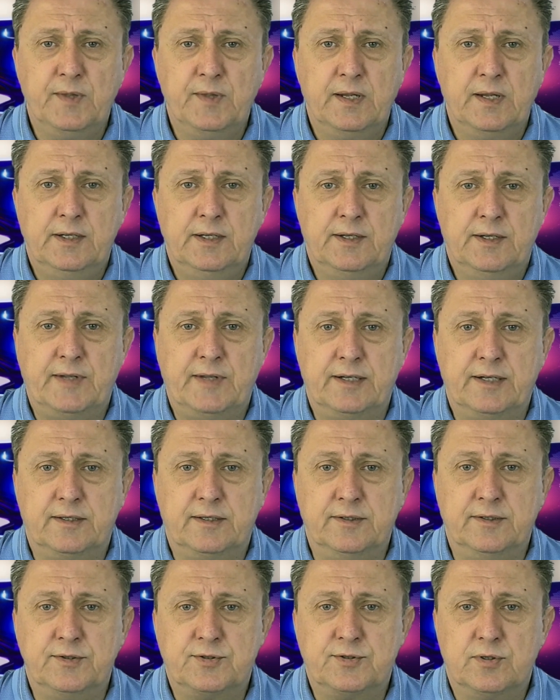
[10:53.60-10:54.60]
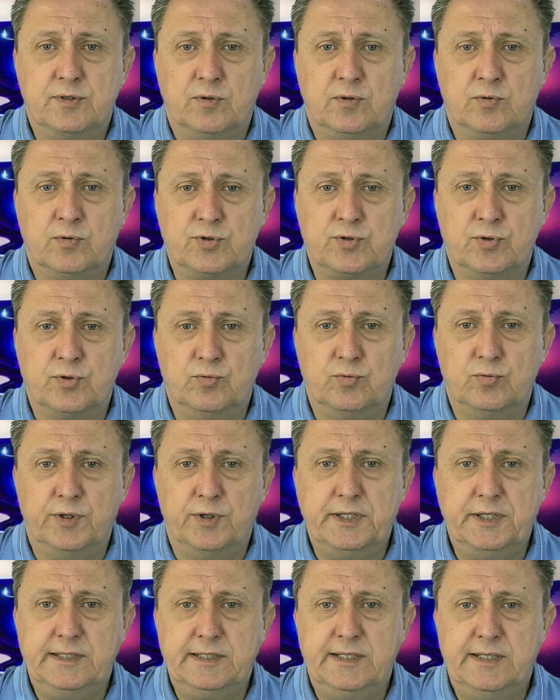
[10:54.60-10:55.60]
that is also
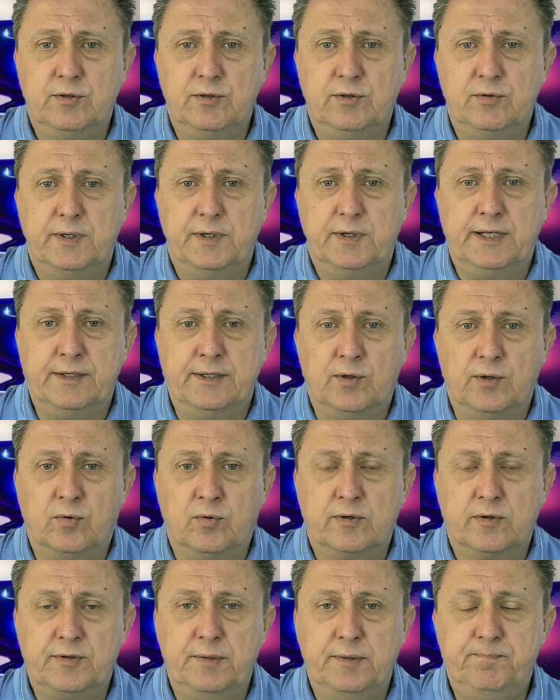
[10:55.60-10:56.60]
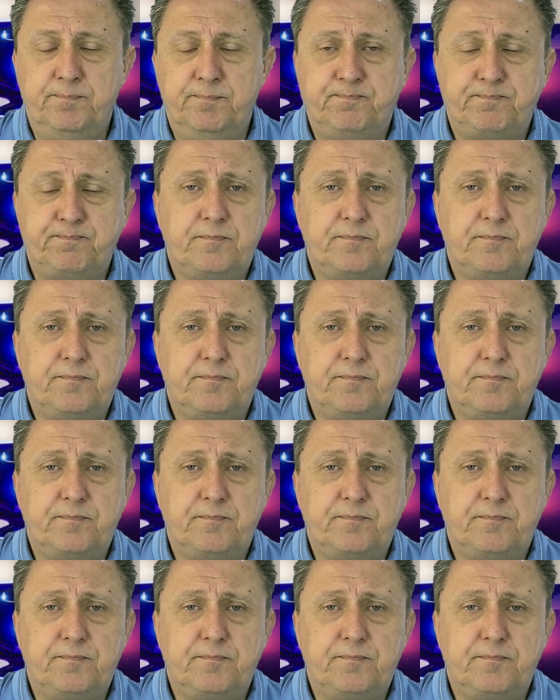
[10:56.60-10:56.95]
running now, and all of them